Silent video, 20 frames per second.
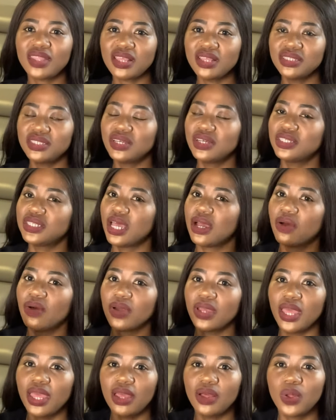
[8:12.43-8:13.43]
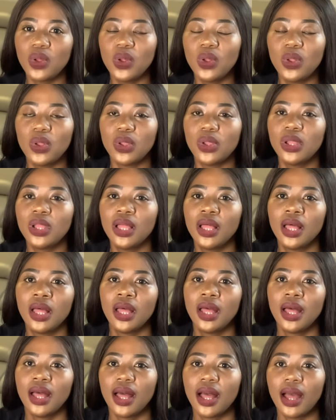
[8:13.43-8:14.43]
So I was like, okay, cool.
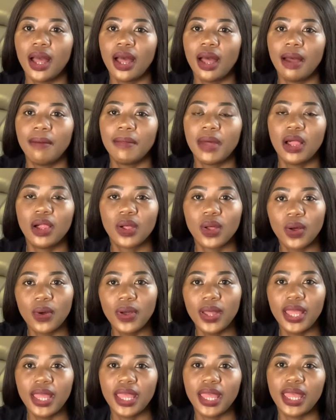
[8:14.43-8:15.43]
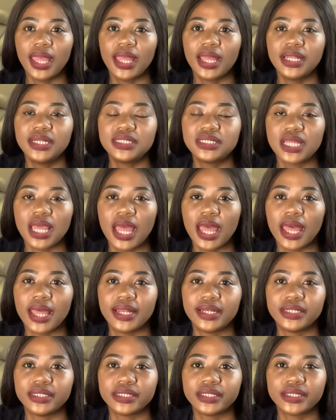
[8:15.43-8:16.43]
I'll go ahead
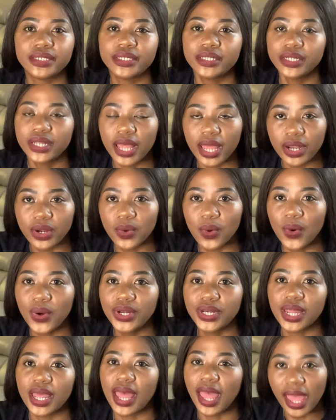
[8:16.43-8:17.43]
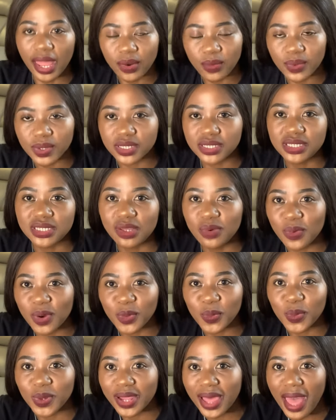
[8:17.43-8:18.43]
and order, and we'll see
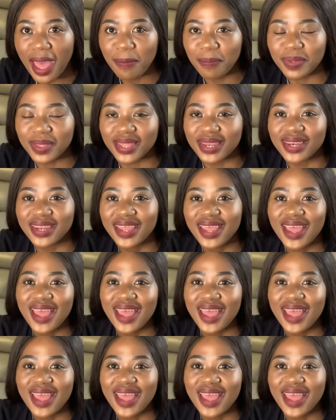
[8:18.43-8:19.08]
what will happen.